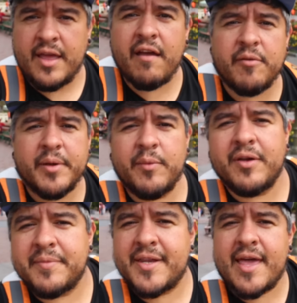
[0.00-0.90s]
Hey everybody,
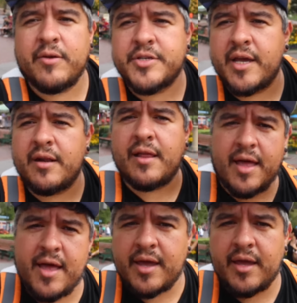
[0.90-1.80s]
welcome to the Dano Channel.
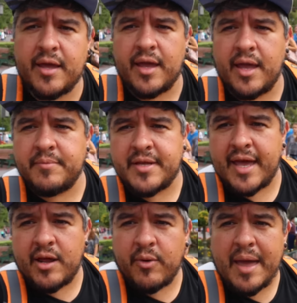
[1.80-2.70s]
I am
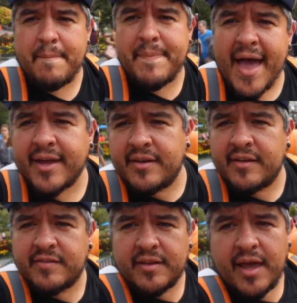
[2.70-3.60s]
Dano and I'm back
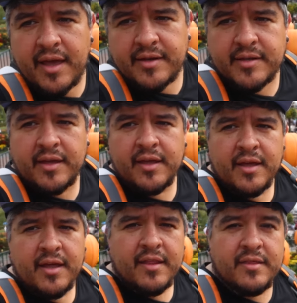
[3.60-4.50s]
at Disneyland.
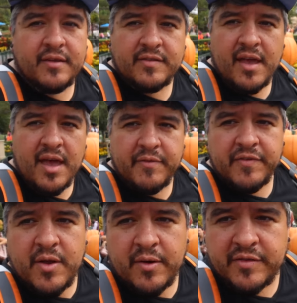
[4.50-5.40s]
This time,
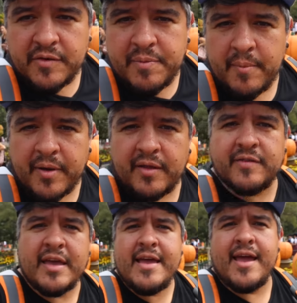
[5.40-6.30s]
if you notice there's
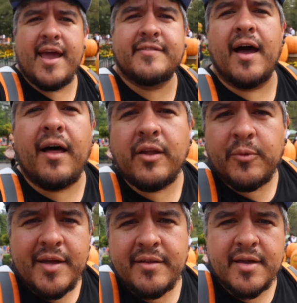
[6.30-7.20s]
pumpkins, it's
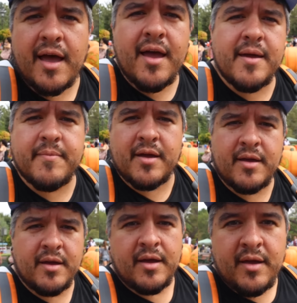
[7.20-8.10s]
Halloween time.
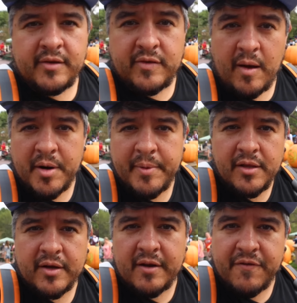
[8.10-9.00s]
So I'm gonna
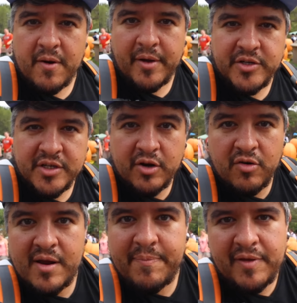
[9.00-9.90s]
be looking for a bunch of
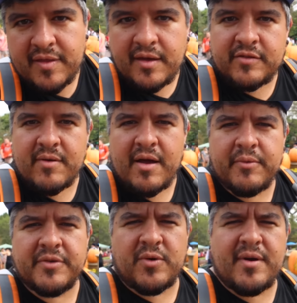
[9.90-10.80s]
creepy things
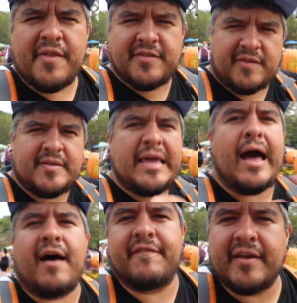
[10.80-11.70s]
around the resort. Now this isn't
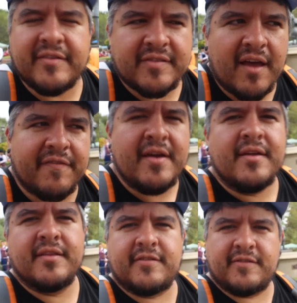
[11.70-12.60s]
the obvious stuff.
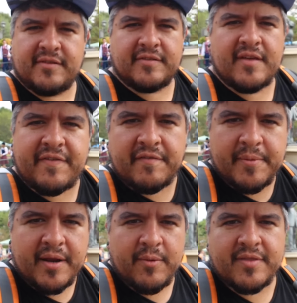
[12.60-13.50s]
This isn't the stuff
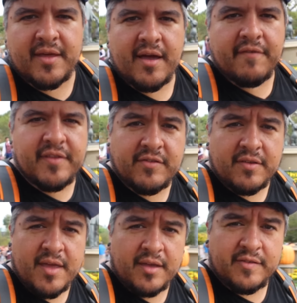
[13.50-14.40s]
everybody would think of. These
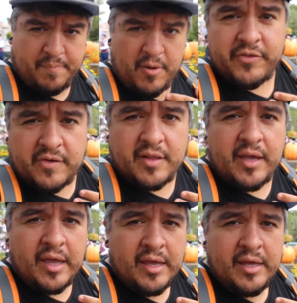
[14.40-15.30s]
are things that personally